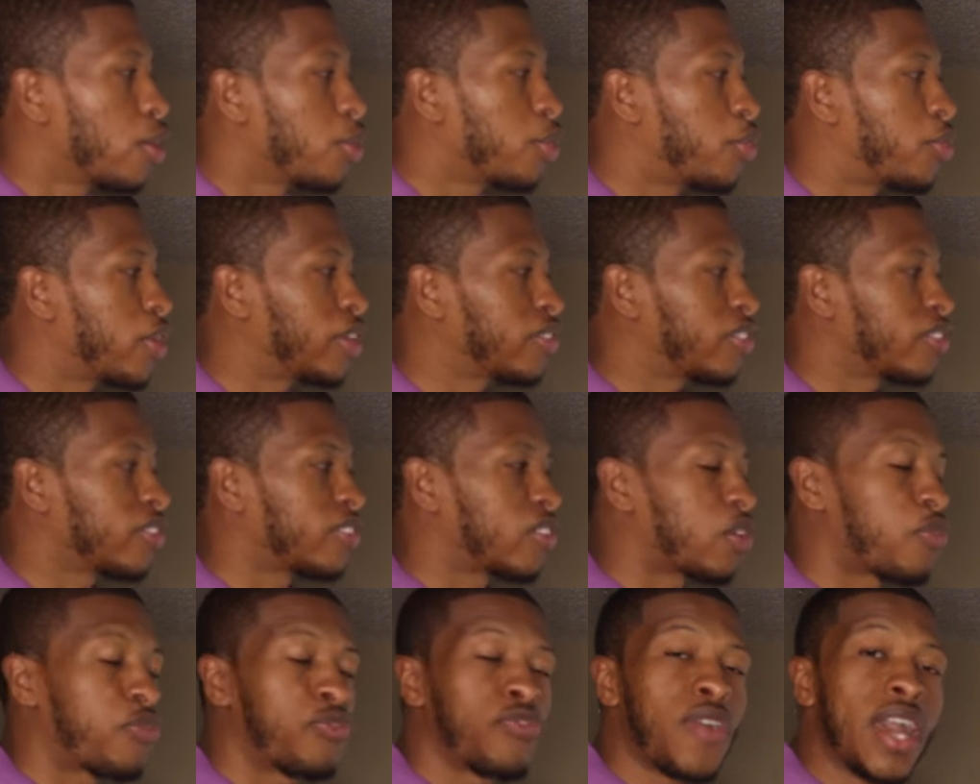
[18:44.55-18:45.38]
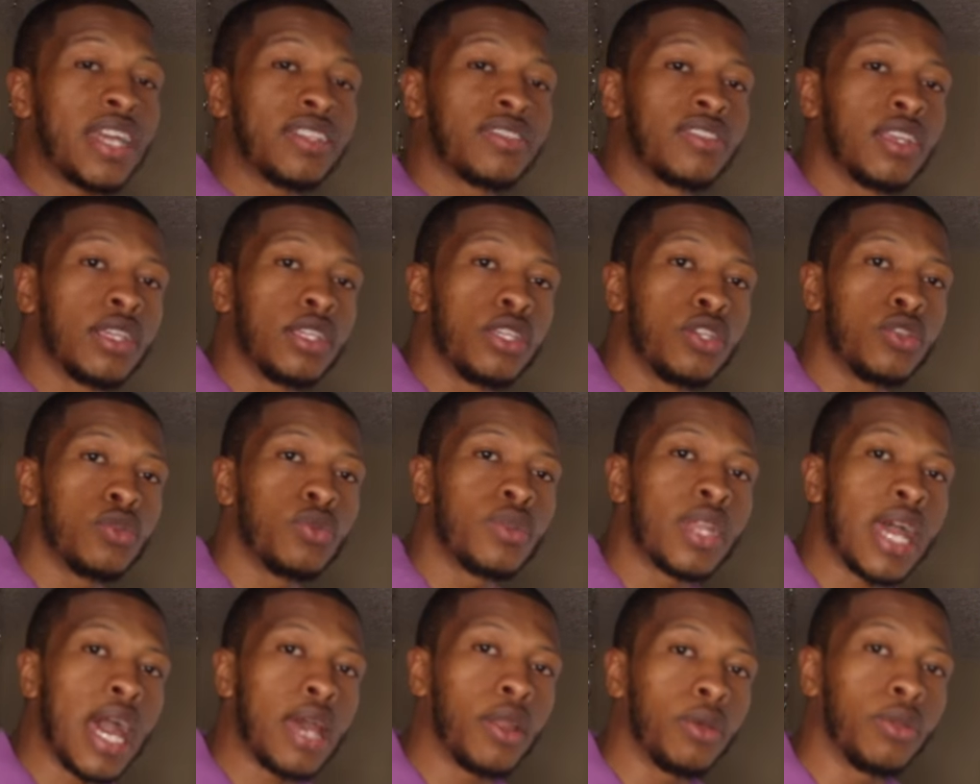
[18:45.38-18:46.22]
this is affecting you
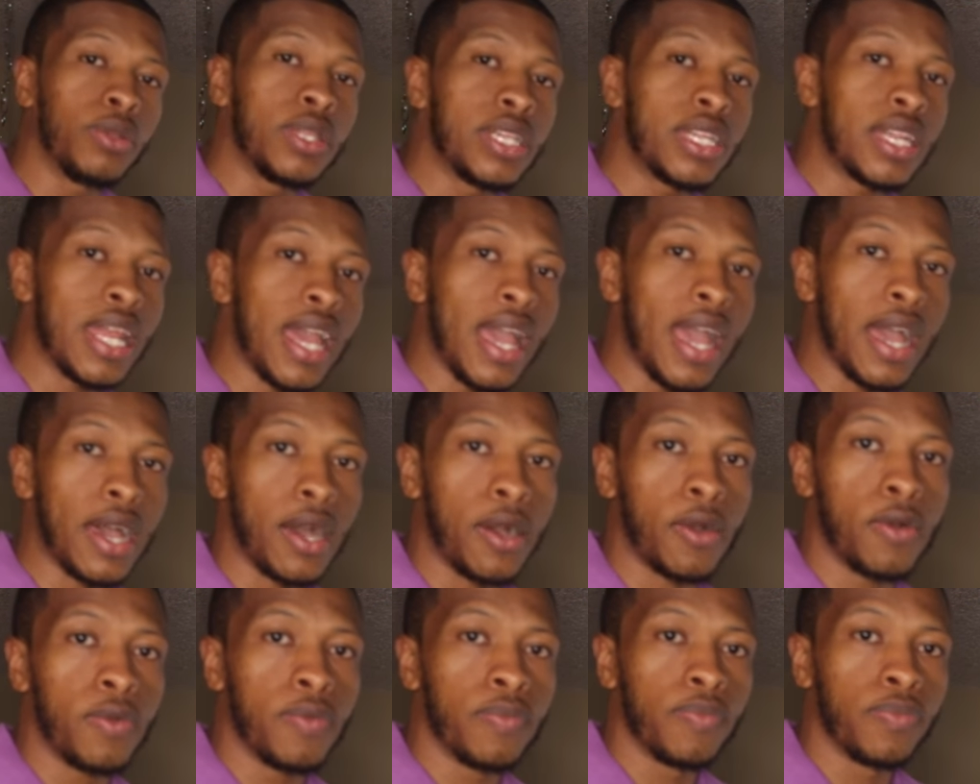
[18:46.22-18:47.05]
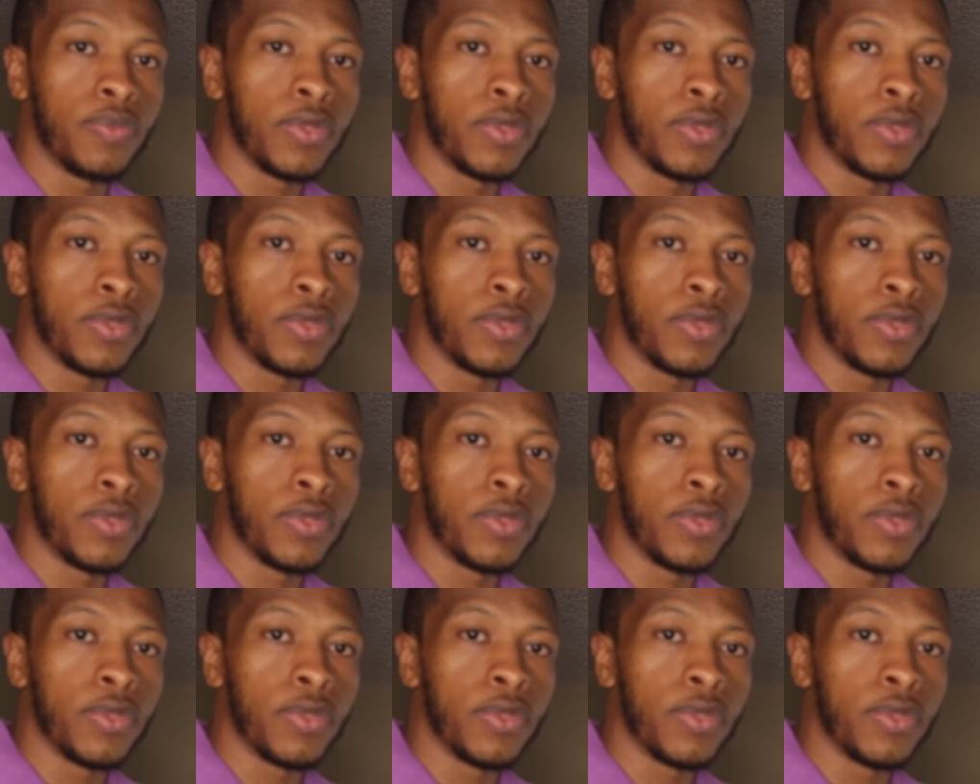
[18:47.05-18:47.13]
not only now,